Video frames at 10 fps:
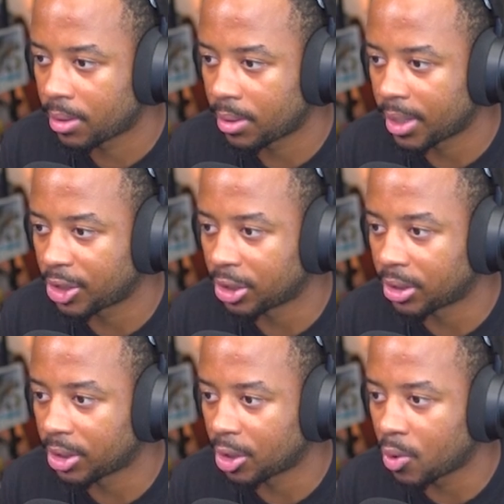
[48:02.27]
It's just
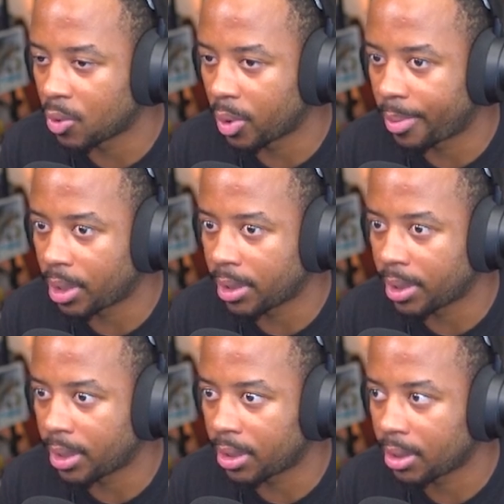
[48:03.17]
such a cool
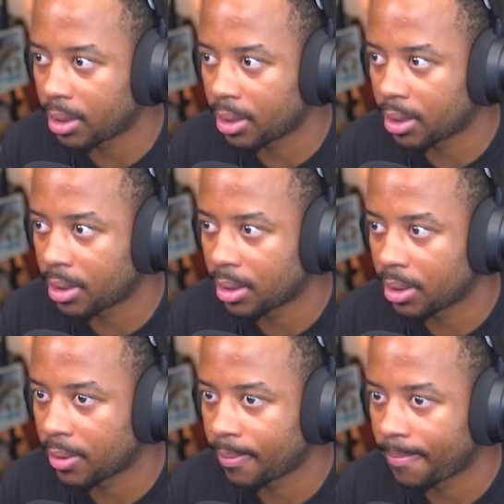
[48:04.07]
ability.
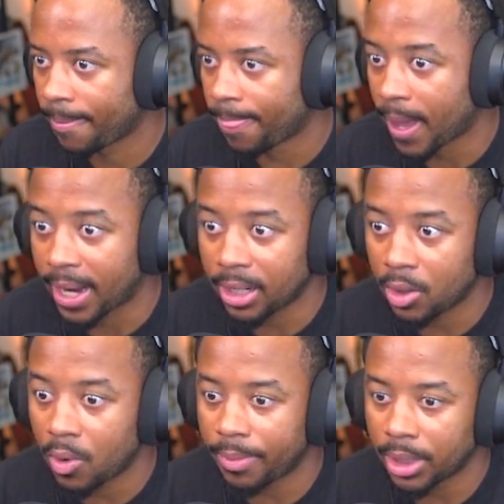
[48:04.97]
I didn't
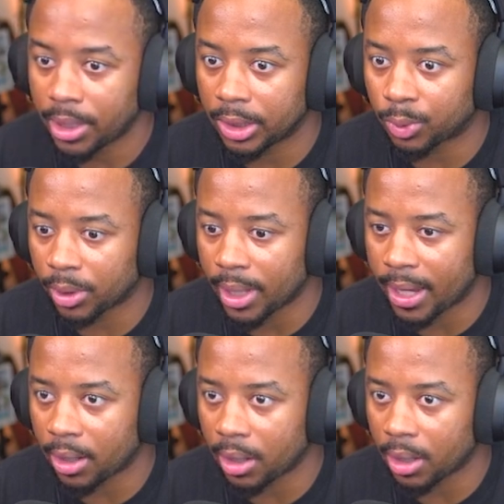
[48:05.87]
know abilities were
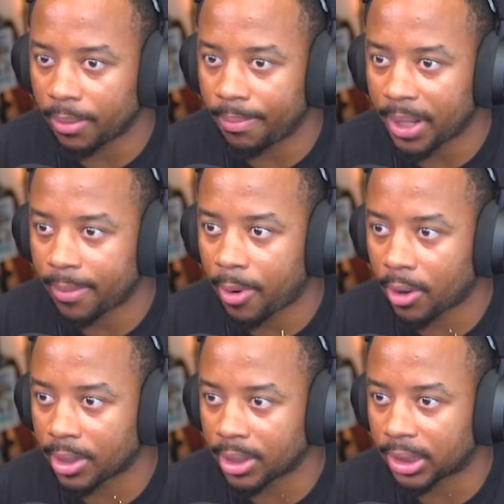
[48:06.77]
like a big
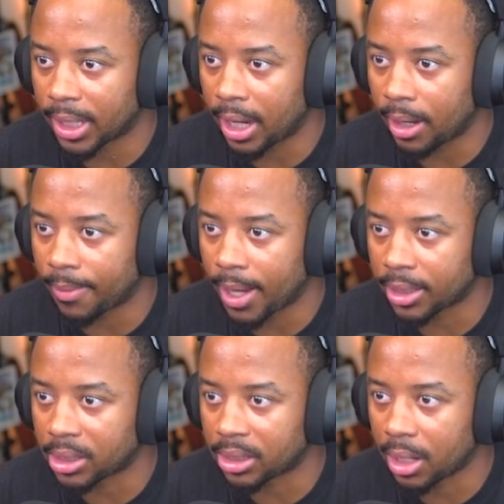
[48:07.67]
part of this game. I
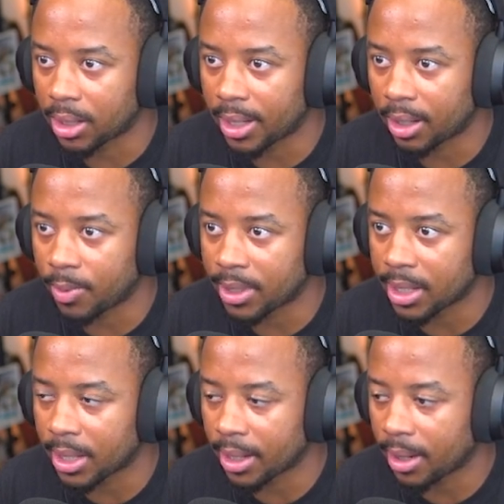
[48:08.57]
just thought like we'd
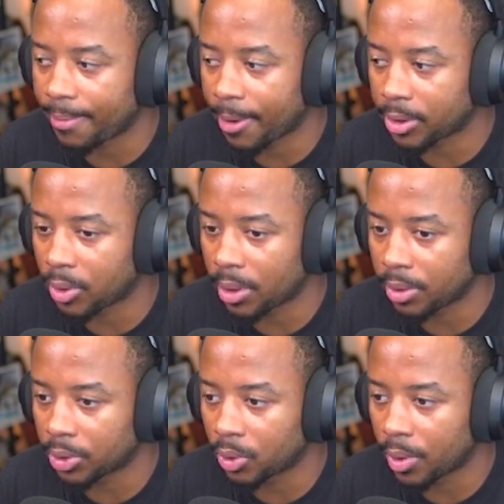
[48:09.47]
get like upgrades to our
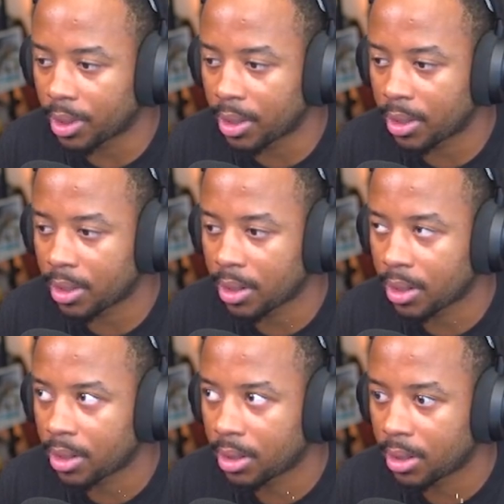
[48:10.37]
little sword here.
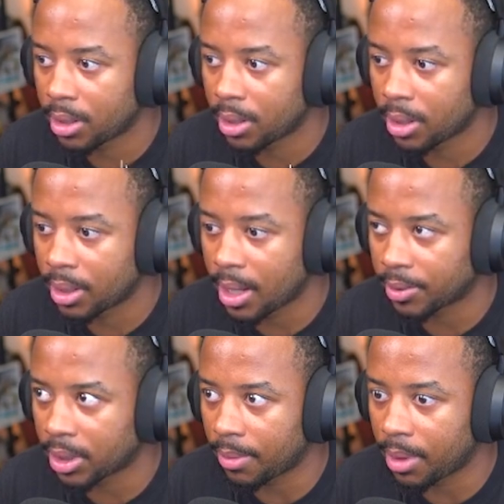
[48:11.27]
And that
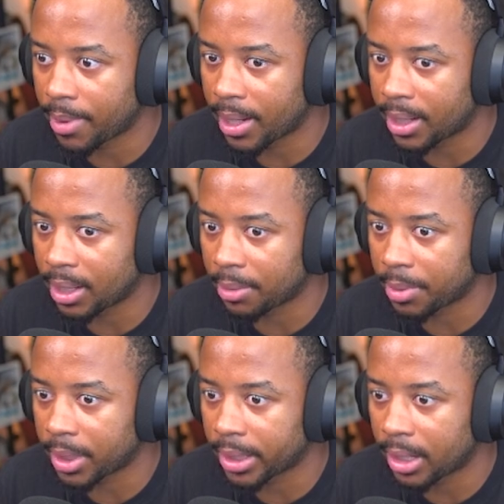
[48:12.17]
was going to be about it.
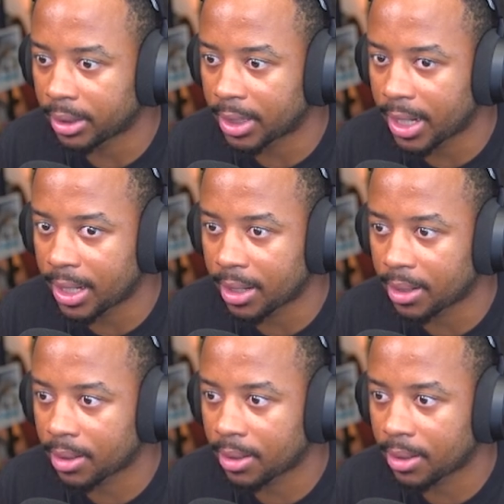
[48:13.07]
But I'll take it.